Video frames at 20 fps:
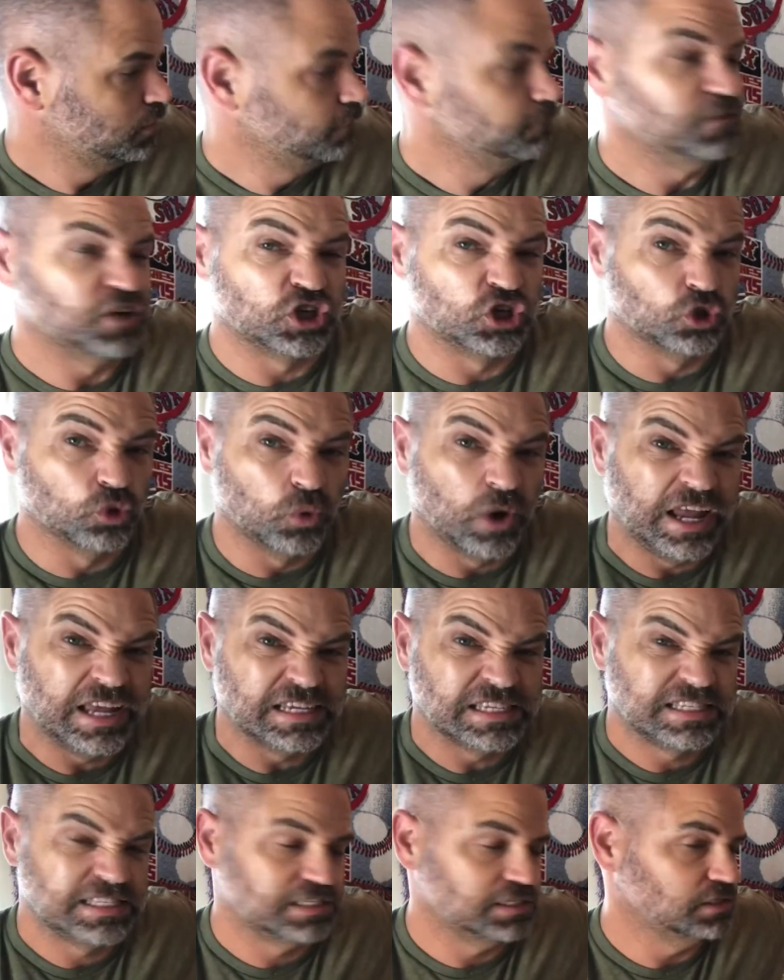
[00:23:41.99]
Victor
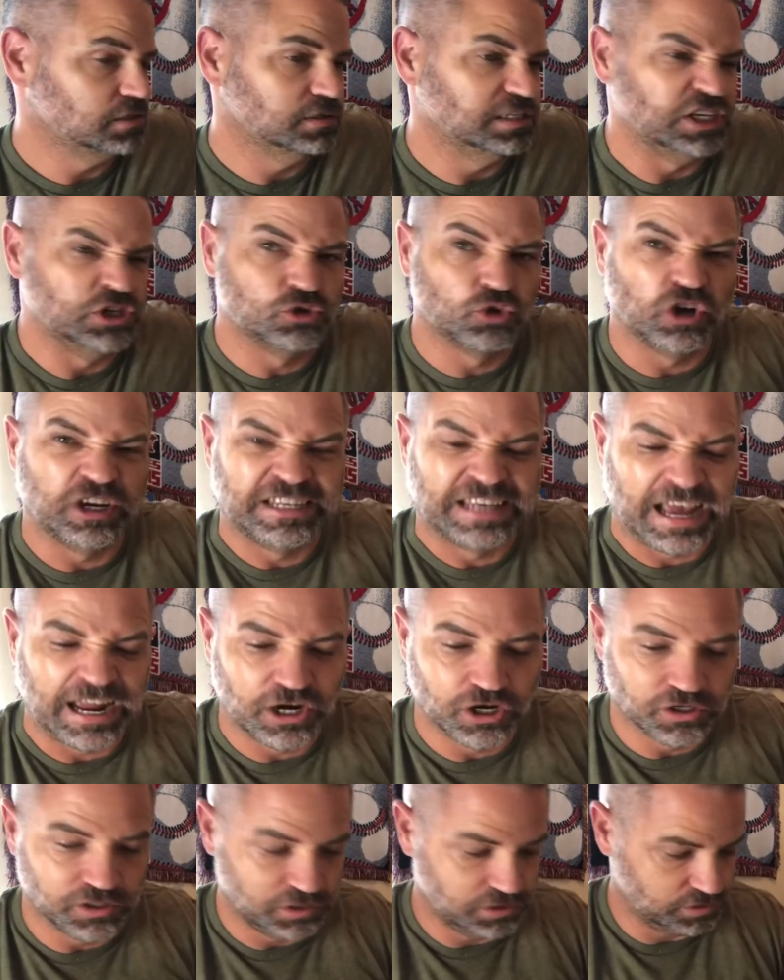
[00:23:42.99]
Reyes, Detroit
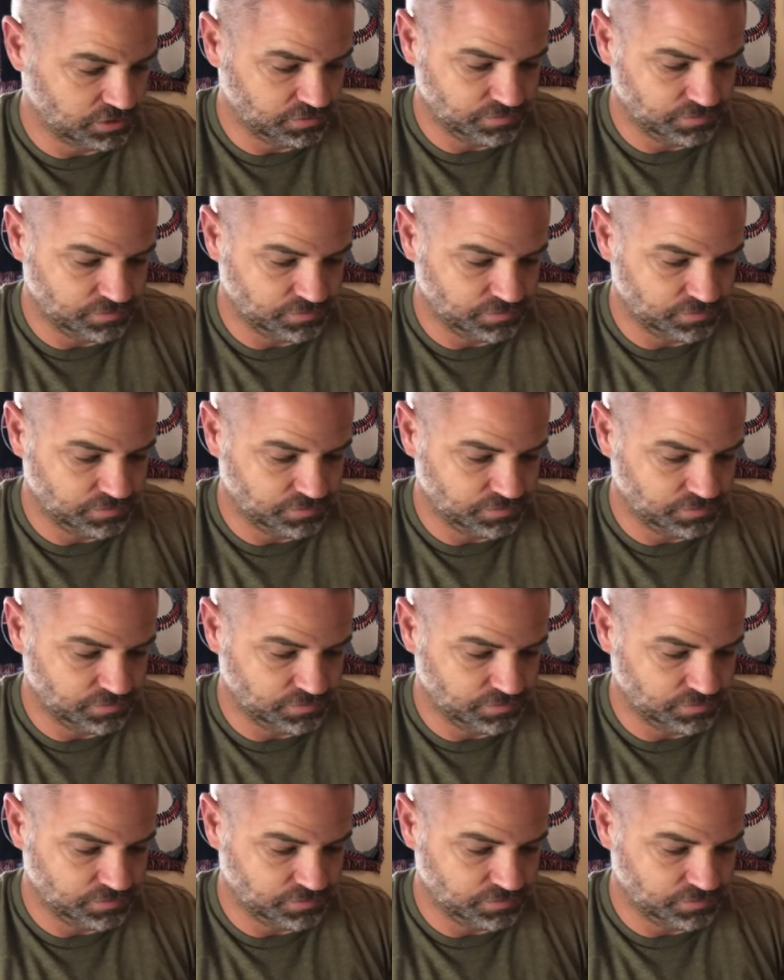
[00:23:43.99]
Tigers.